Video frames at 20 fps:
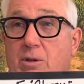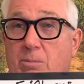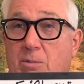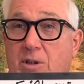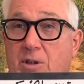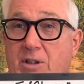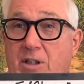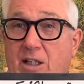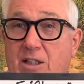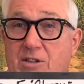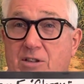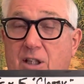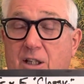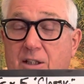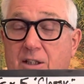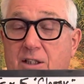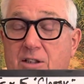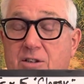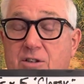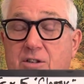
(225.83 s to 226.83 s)
but that's
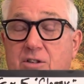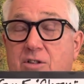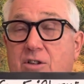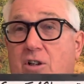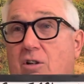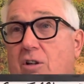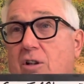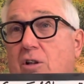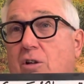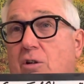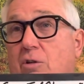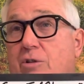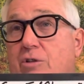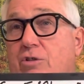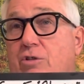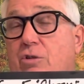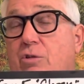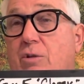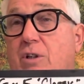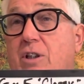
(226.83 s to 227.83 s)
not necessarily
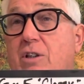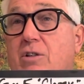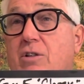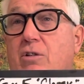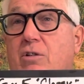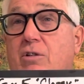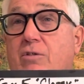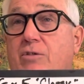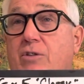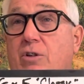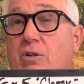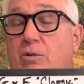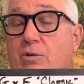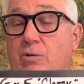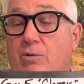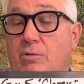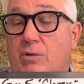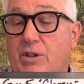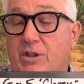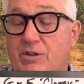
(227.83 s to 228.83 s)
always true either if you know
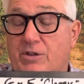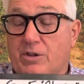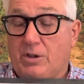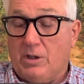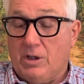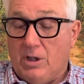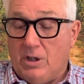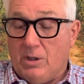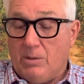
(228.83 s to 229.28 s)
the reason.